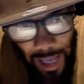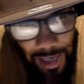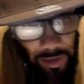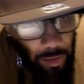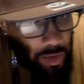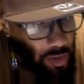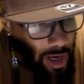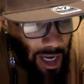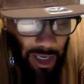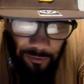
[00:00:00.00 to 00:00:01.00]
like,
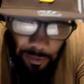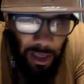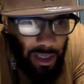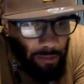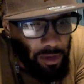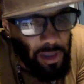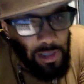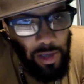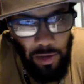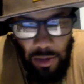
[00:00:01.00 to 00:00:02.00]
subscribe, man. Everything
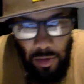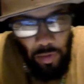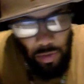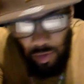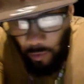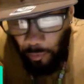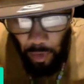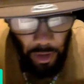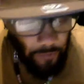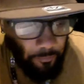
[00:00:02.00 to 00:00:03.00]
that you need to do to
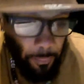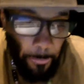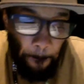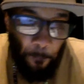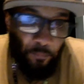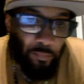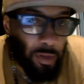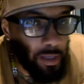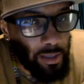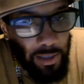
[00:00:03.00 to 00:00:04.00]
support,
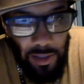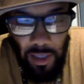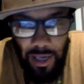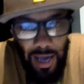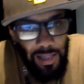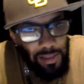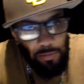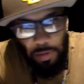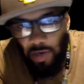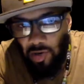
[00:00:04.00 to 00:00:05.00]
because the
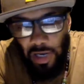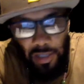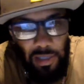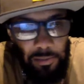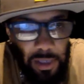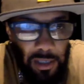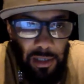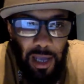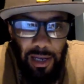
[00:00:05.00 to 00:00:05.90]
content be crazy, man.